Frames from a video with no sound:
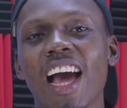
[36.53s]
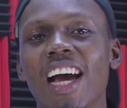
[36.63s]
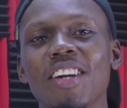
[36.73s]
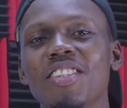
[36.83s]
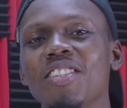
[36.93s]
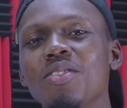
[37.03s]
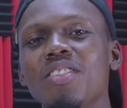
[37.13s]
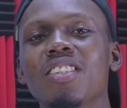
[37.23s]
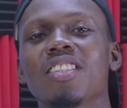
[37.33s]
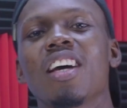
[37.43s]
and on the
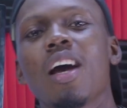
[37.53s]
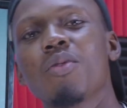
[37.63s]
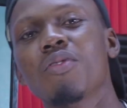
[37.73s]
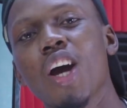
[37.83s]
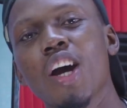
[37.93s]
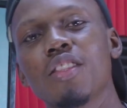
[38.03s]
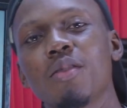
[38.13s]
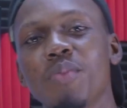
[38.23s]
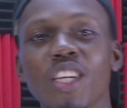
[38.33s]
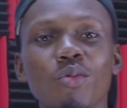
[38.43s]
news this time we've got
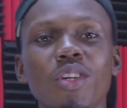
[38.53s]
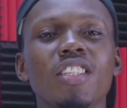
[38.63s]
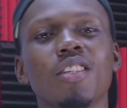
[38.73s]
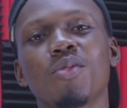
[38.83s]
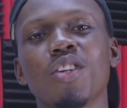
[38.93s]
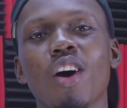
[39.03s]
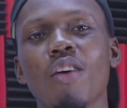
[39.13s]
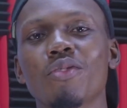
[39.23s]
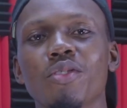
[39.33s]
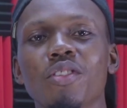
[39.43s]
the big Wiz
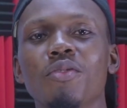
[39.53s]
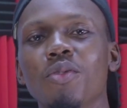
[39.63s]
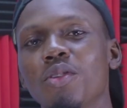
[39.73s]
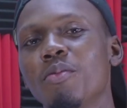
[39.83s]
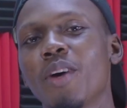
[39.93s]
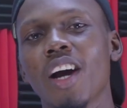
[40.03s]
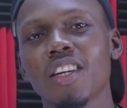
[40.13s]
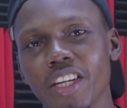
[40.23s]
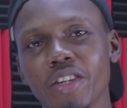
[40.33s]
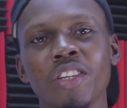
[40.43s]
himself, closely followed by
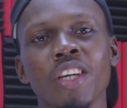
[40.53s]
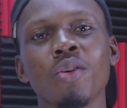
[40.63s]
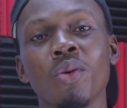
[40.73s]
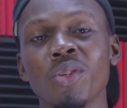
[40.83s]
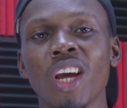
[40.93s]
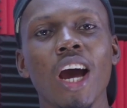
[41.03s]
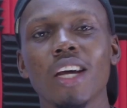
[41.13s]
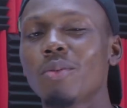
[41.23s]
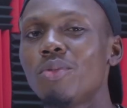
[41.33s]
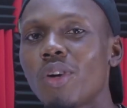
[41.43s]
Acapella Gold,
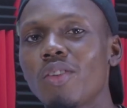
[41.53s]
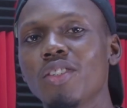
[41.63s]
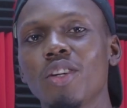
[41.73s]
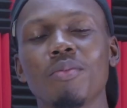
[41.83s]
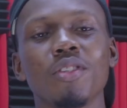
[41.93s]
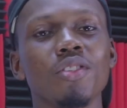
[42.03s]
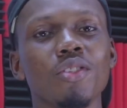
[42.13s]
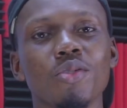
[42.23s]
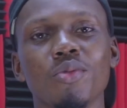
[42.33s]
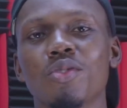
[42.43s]
and I'll be rounding up the
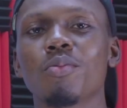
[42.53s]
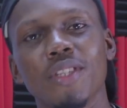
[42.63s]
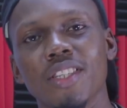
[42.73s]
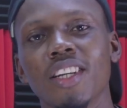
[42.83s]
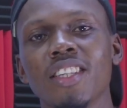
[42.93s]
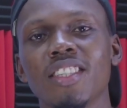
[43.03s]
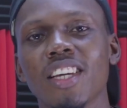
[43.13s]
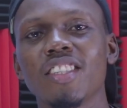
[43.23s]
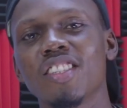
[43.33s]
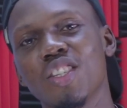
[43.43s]
news with super
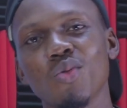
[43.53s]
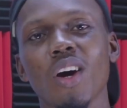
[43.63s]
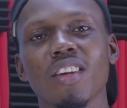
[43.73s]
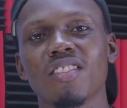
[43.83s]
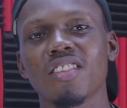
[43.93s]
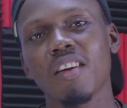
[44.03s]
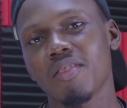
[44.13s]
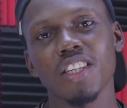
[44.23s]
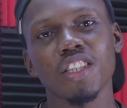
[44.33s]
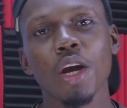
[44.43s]
talented Tiwa Savage.